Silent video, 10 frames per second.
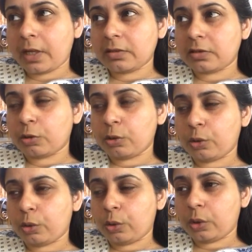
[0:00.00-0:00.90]

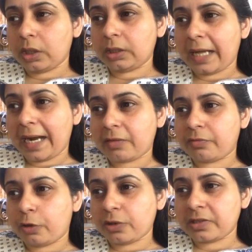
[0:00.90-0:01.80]
so
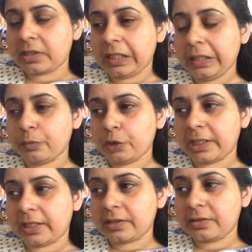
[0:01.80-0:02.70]
that was a theme
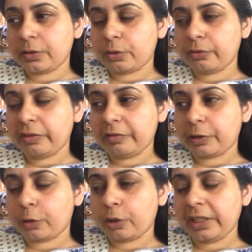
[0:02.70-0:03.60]
with us. We
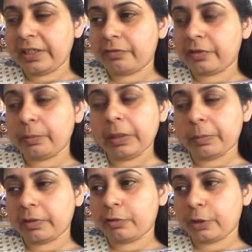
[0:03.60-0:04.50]
were totally different
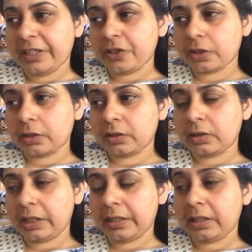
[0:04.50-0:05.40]
people for each
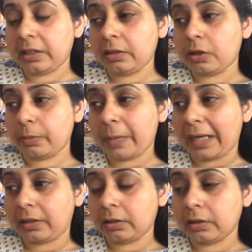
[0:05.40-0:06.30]
other. It did not
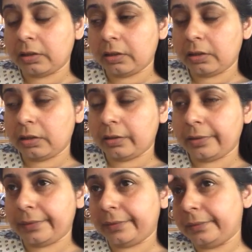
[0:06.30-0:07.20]
matter,
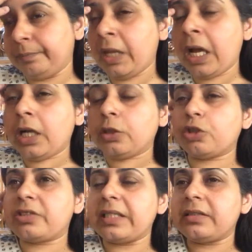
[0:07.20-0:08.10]

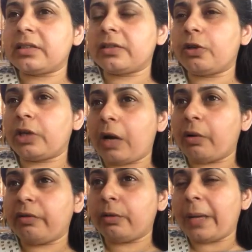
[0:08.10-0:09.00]
those things did not
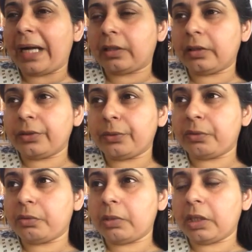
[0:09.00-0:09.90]
however matter.
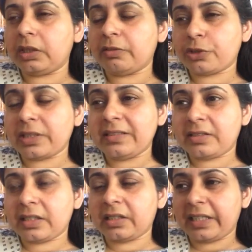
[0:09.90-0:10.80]
There was an
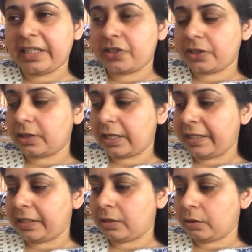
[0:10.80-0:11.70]
instant connection,
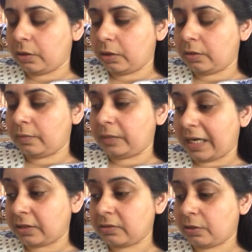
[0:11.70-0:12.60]
like
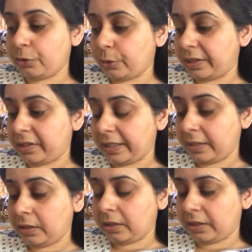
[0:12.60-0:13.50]
that is how you can
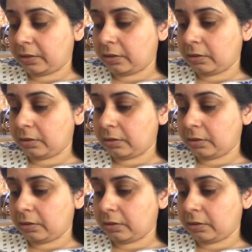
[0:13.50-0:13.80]
tell that